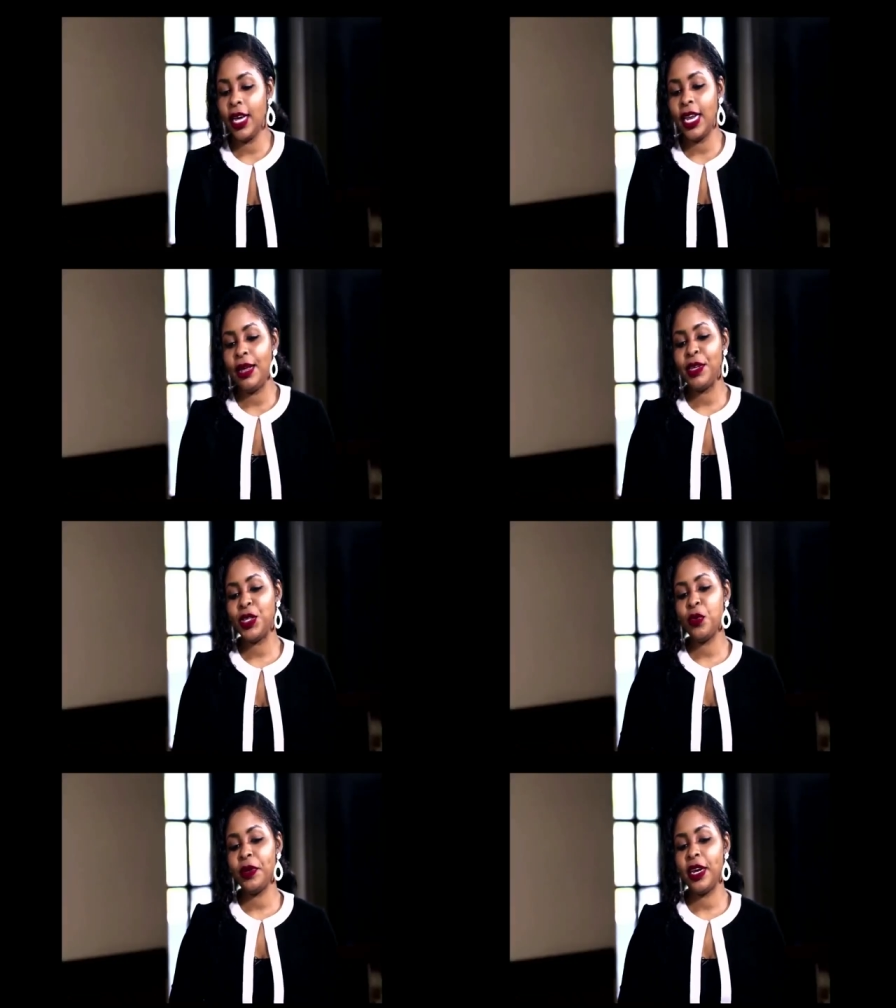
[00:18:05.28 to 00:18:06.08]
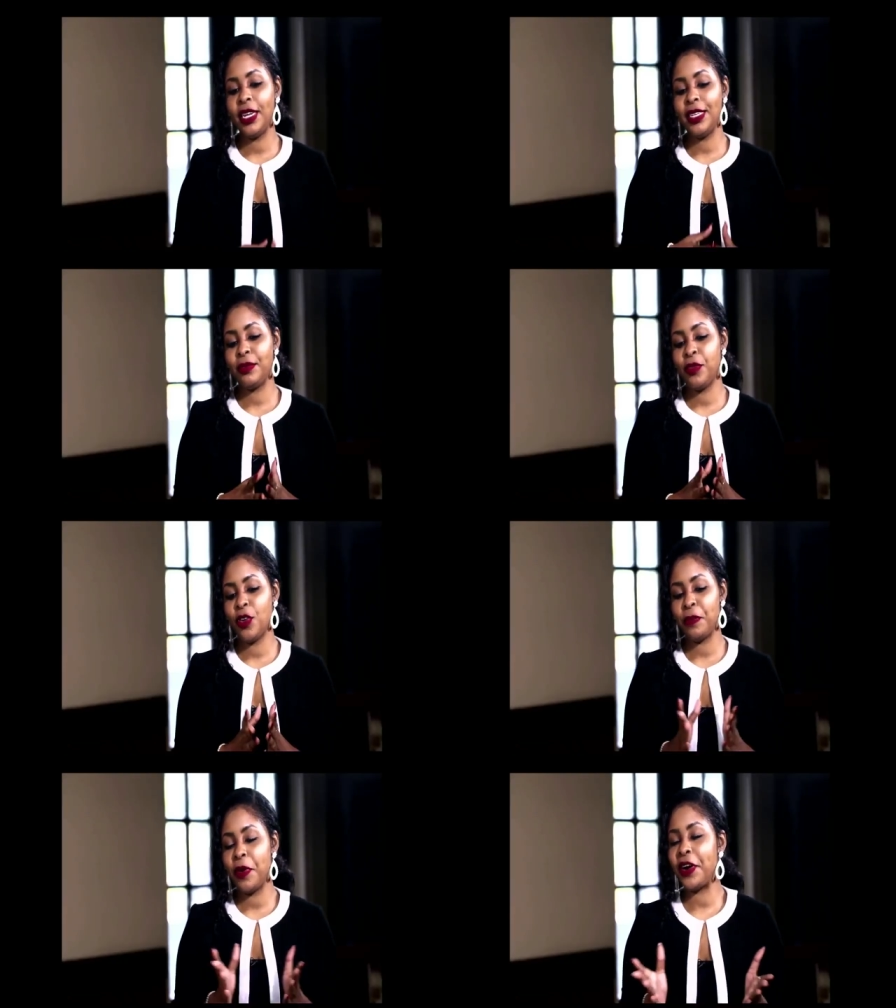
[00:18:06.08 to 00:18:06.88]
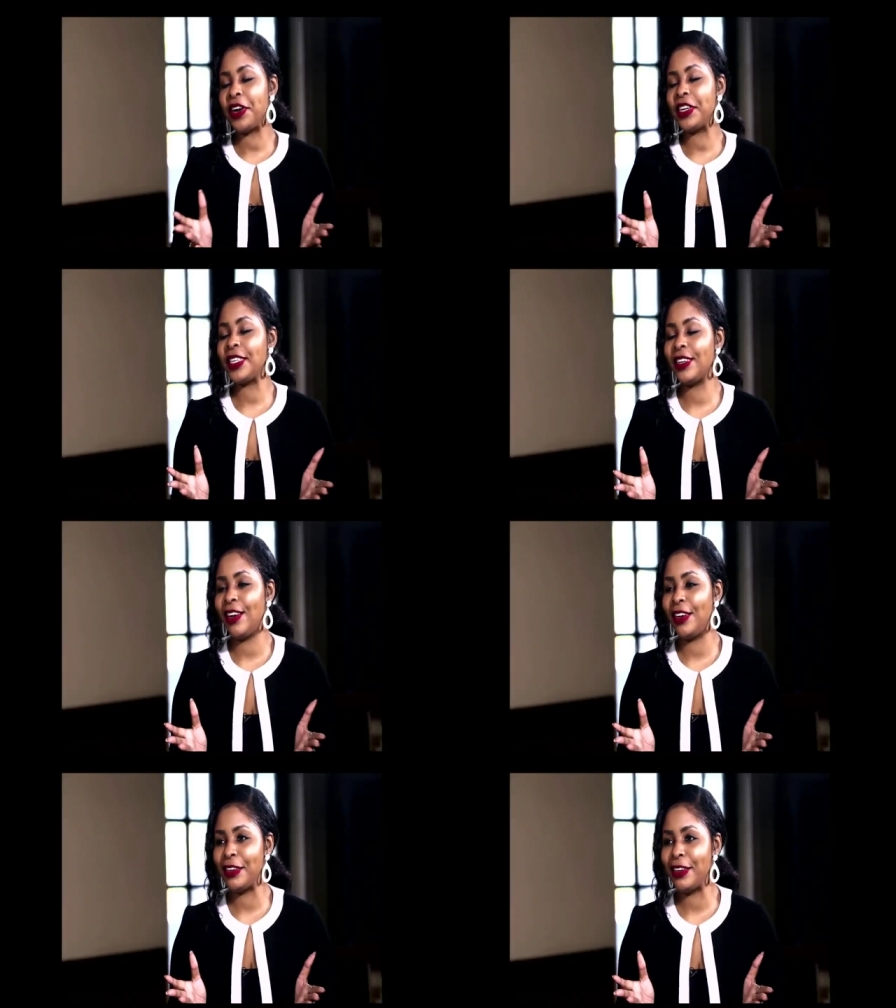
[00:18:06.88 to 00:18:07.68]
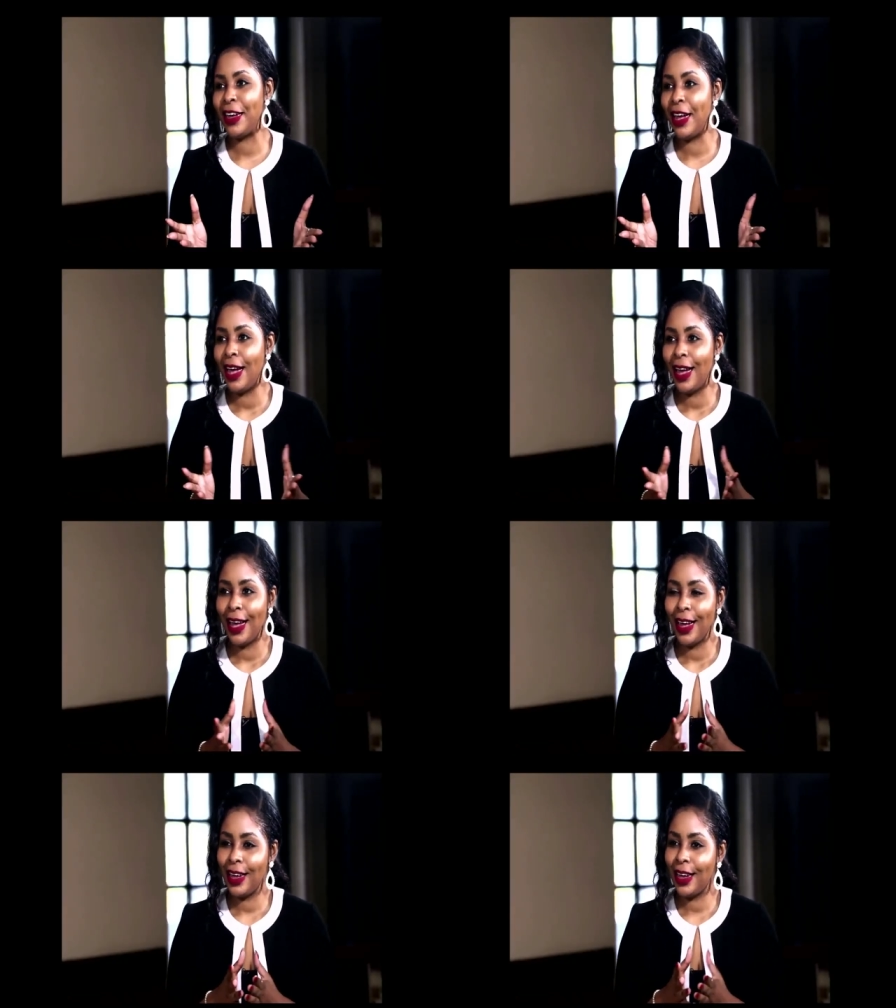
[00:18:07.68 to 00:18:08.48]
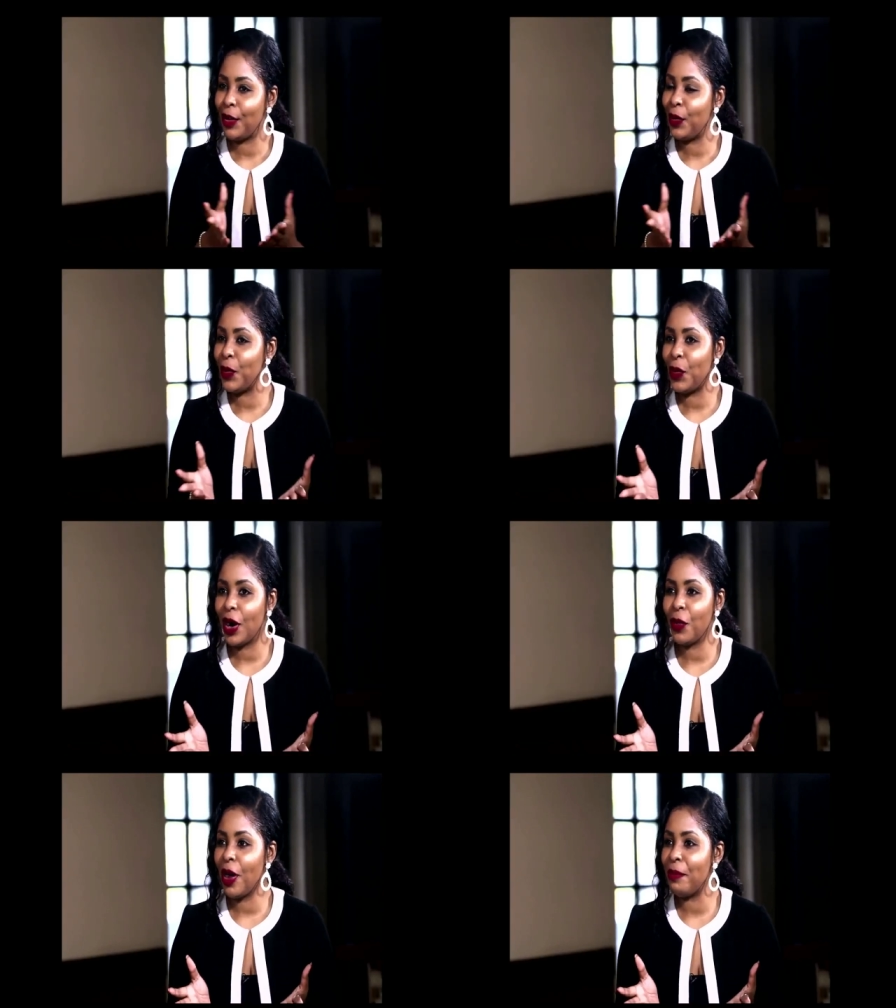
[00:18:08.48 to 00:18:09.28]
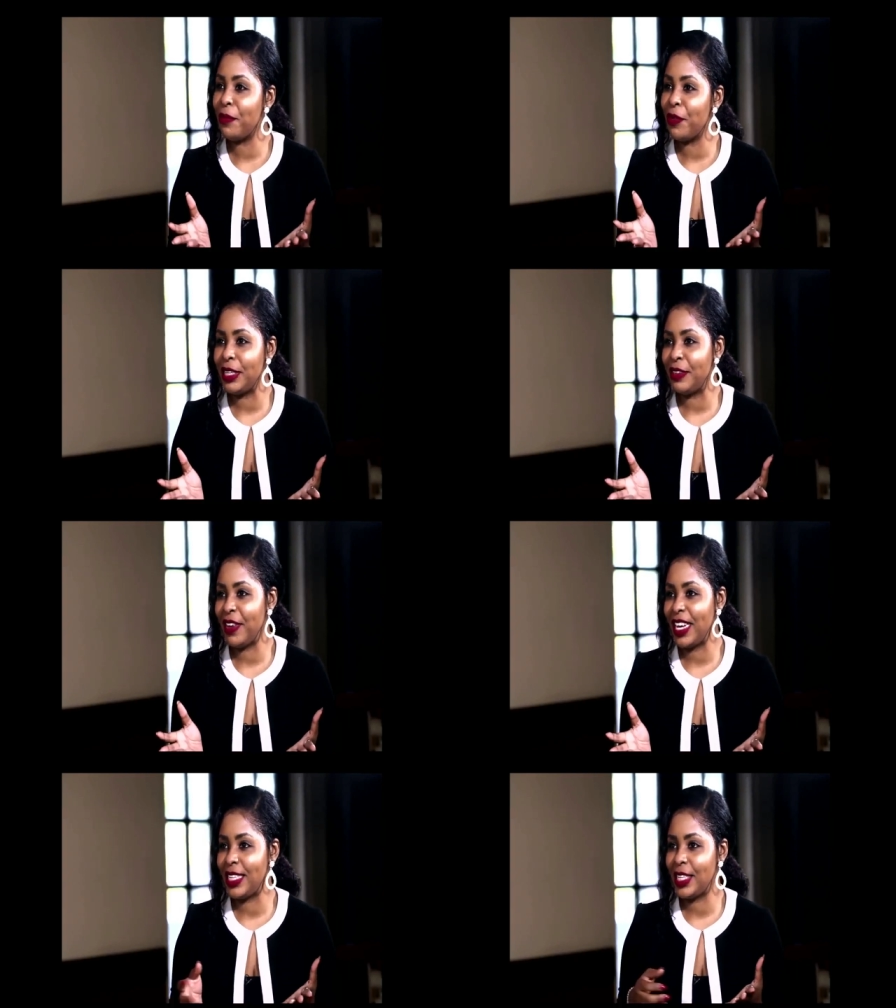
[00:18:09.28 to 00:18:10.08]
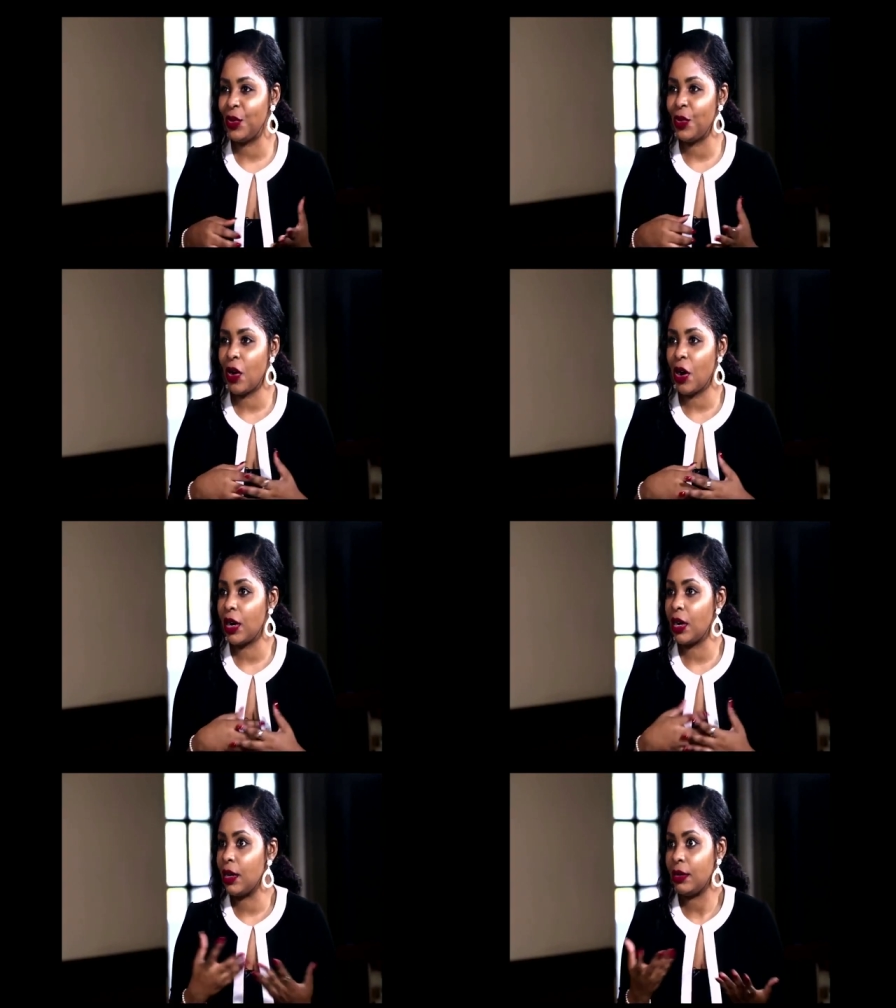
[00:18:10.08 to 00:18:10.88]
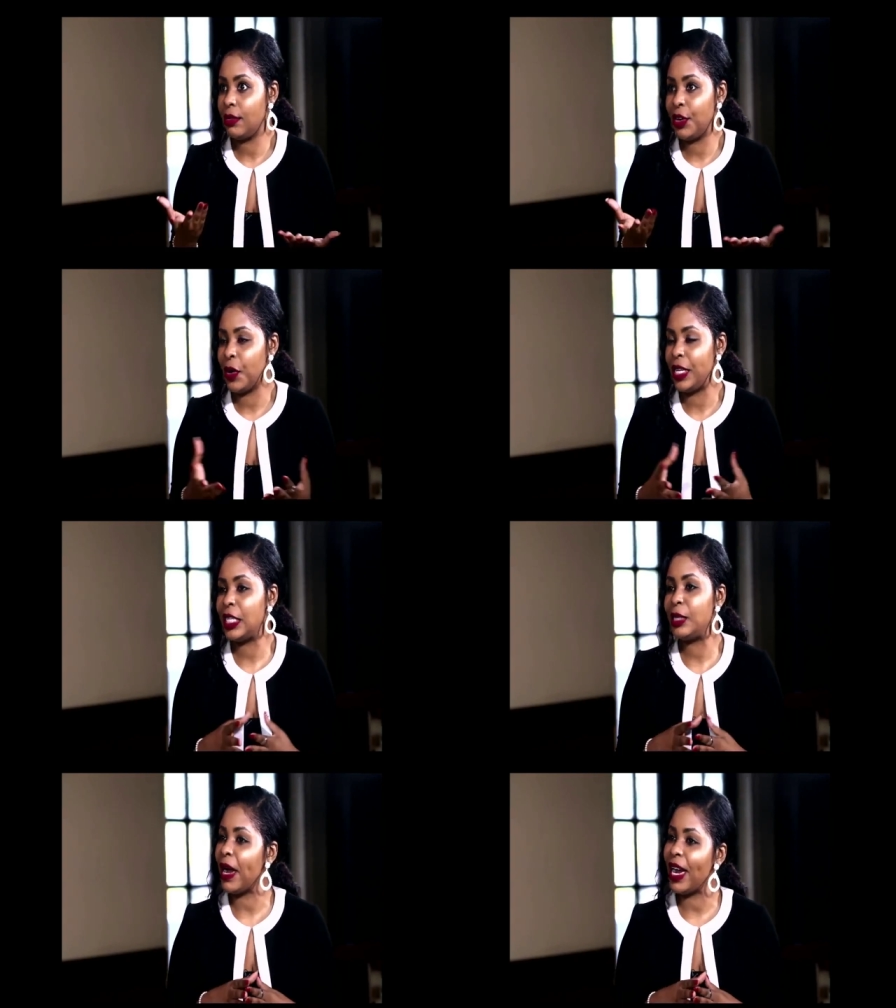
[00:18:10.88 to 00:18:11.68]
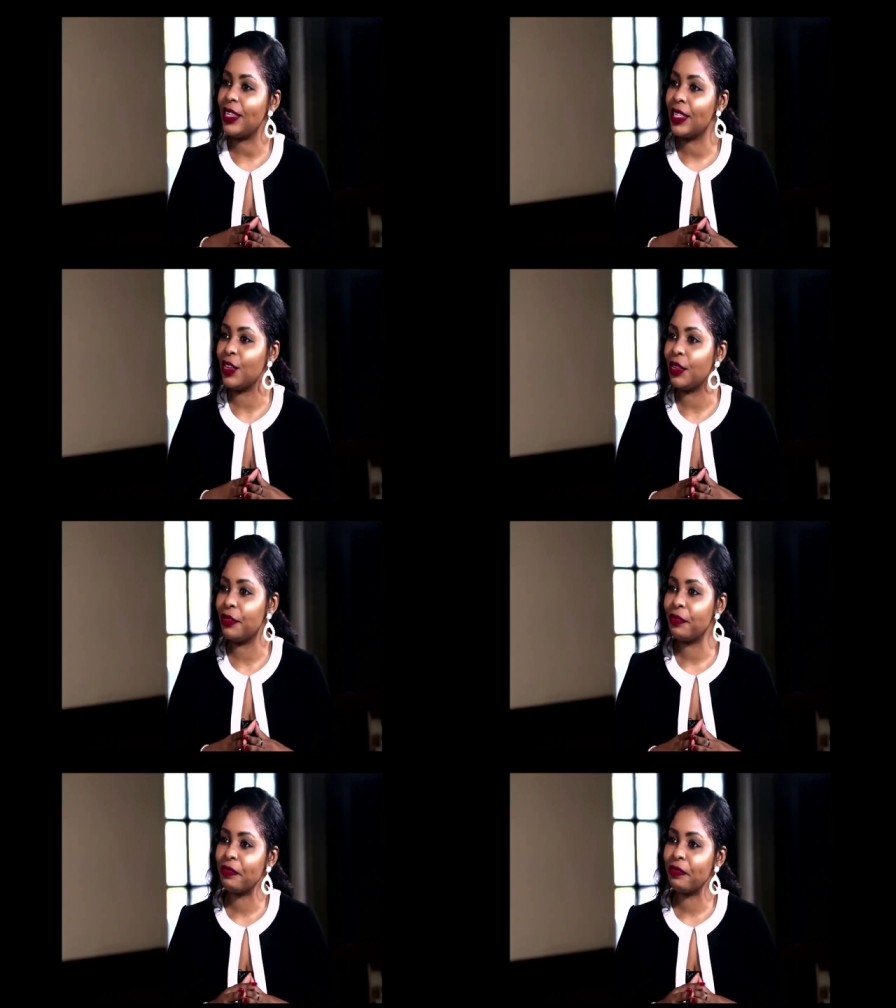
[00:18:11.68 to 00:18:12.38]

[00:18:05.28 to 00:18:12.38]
Okay, let me zoom in a little more personal. Who or what motivates you or, you know, inspires you?